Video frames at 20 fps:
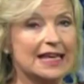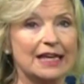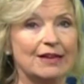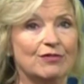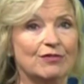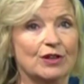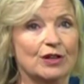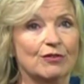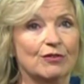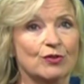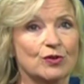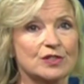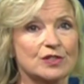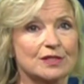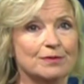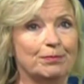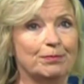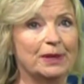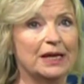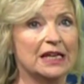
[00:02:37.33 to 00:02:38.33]
evening, of course,
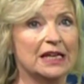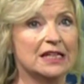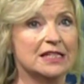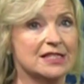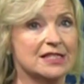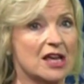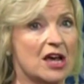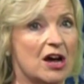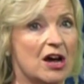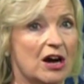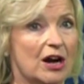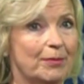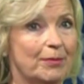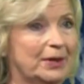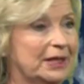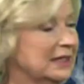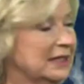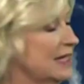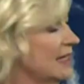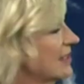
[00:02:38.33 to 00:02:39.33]
the beacons are
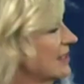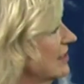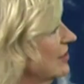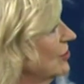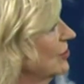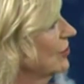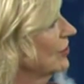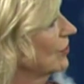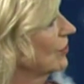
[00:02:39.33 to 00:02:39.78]
being lit during the